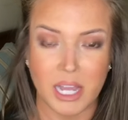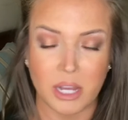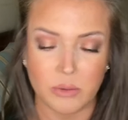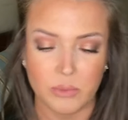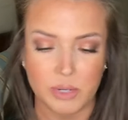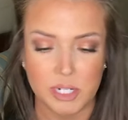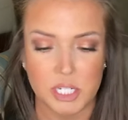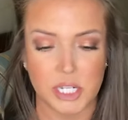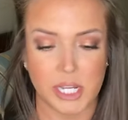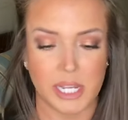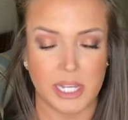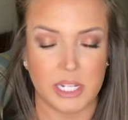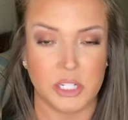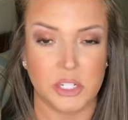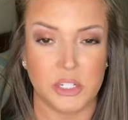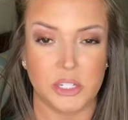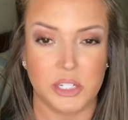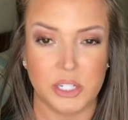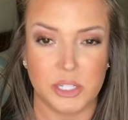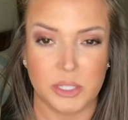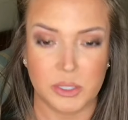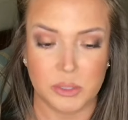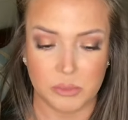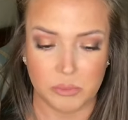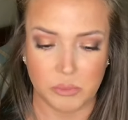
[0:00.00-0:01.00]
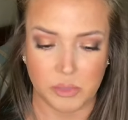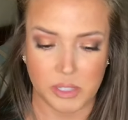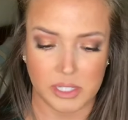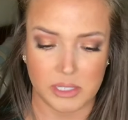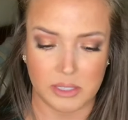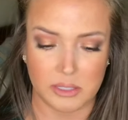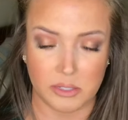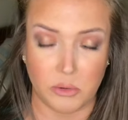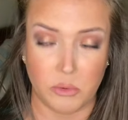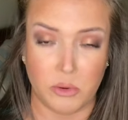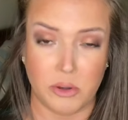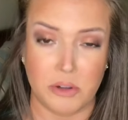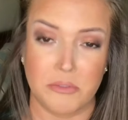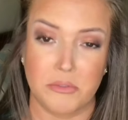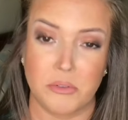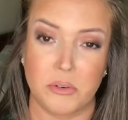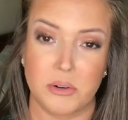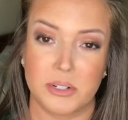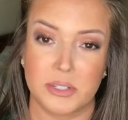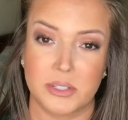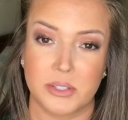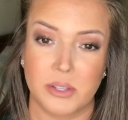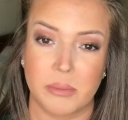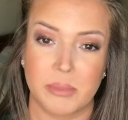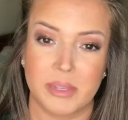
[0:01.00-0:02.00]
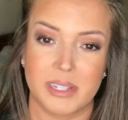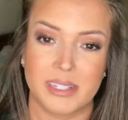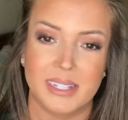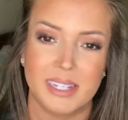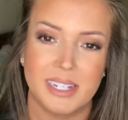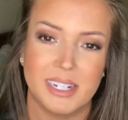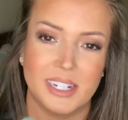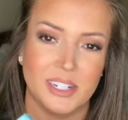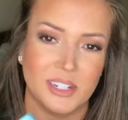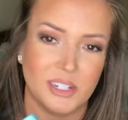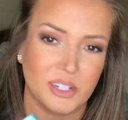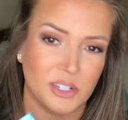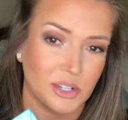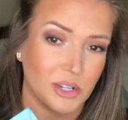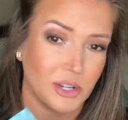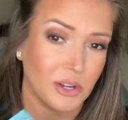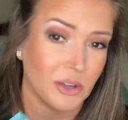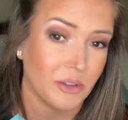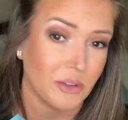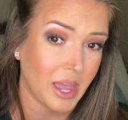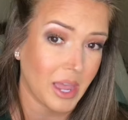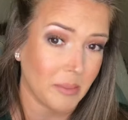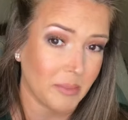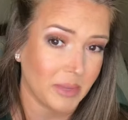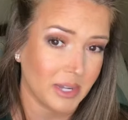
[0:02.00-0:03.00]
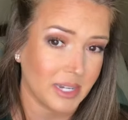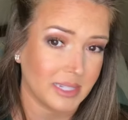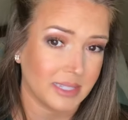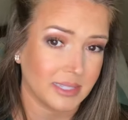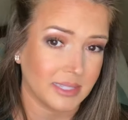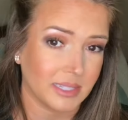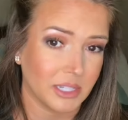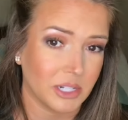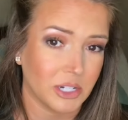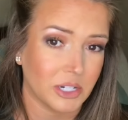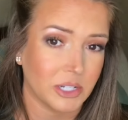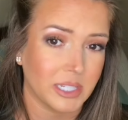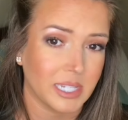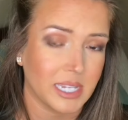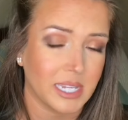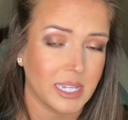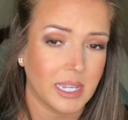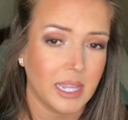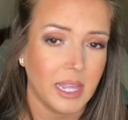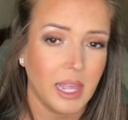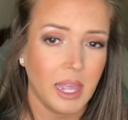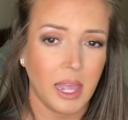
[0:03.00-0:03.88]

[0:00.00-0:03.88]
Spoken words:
which I actually just placed an order for, so I'm excited to show you all But it's literally